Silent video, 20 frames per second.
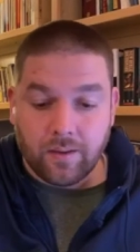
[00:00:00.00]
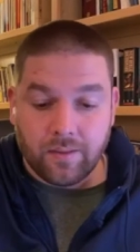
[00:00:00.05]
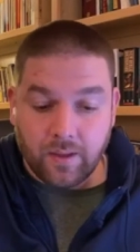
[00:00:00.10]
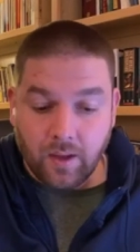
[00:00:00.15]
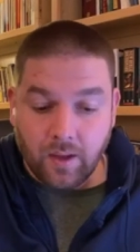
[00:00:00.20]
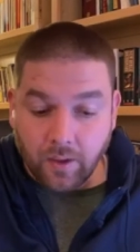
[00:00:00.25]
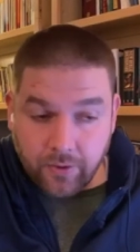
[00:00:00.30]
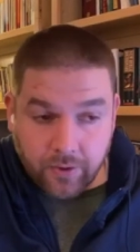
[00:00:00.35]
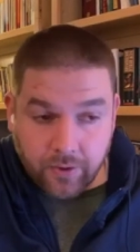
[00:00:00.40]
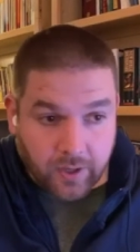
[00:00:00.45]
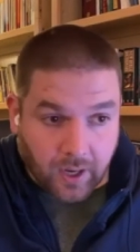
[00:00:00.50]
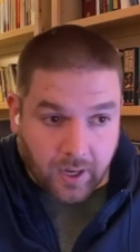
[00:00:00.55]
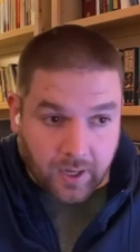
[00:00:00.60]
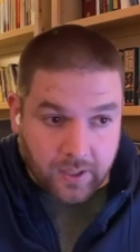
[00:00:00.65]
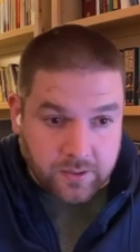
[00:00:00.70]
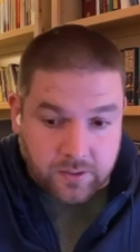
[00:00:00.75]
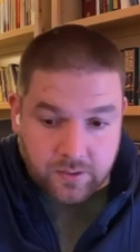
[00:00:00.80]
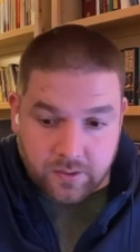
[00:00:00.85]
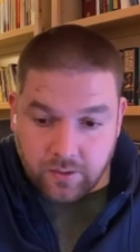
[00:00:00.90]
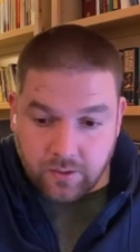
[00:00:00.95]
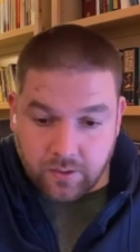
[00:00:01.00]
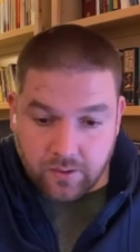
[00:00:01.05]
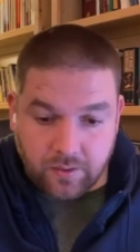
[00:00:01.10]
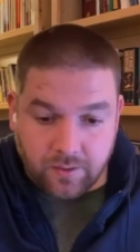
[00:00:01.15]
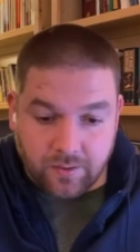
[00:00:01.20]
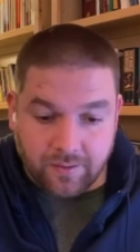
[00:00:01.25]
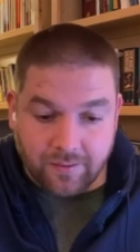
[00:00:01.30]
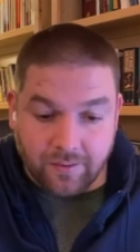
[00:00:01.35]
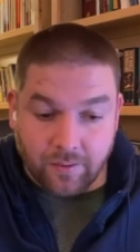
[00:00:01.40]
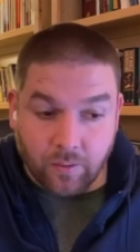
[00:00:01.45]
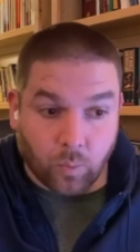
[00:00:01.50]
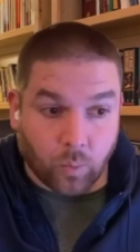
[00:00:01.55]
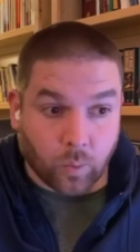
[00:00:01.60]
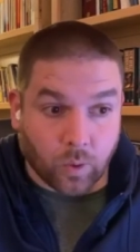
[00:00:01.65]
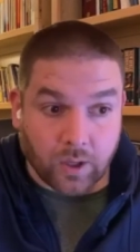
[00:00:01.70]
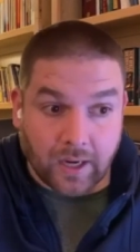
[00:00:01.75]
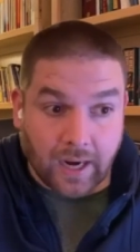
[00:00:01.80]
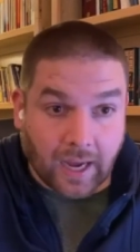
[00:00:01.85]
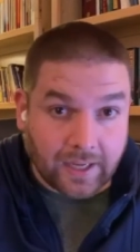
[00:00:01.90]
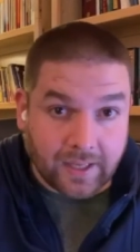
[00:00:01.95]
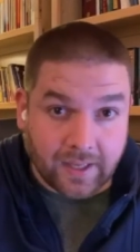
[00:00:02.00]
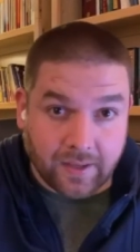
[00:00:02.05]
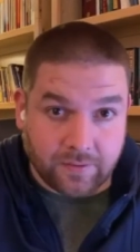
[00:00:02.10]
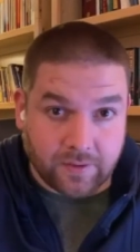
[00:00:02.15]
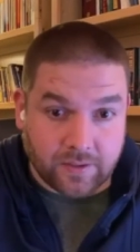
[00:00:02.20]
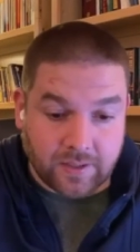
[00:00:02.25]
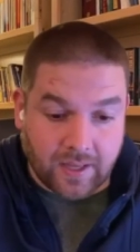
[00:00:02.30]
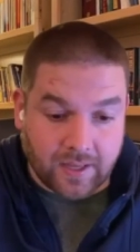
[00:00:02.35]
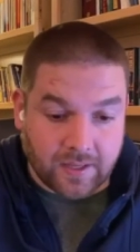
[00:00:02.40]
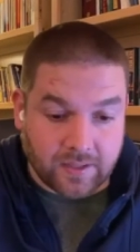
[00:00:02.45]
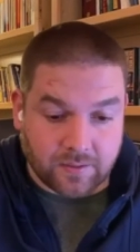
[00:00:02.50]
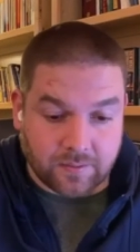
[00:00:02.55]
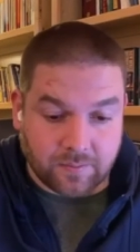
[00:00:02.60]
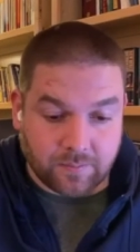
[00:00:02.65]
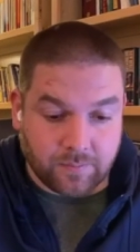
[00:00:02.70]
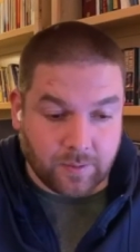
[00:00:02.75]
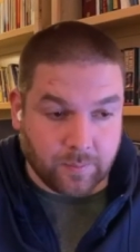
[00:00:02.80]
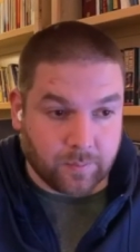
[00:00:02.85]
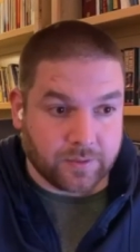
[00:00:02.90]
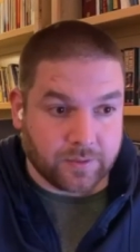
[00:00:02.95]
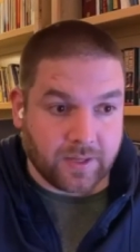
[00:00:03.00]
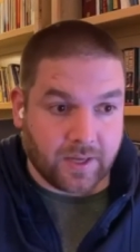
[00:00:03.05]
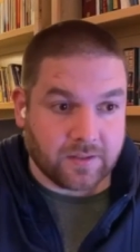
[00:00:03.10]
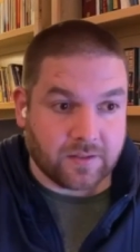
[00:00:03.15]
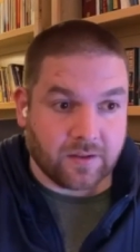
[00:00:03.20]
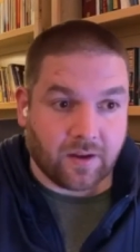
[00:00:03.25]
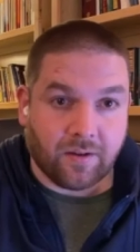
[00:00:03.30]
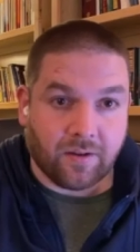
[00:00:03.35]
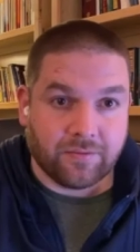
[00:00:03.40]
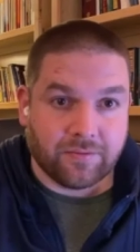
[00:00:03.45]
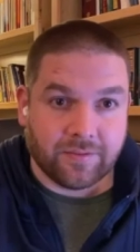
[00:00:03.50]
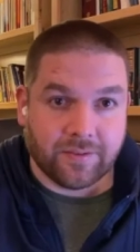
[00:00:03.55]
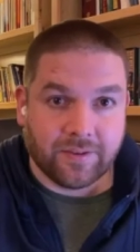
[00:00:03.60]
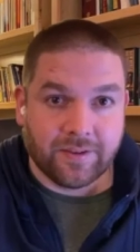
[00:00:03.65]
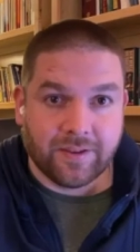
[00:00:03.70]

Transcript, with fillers: The other gods were not giving days, people days off,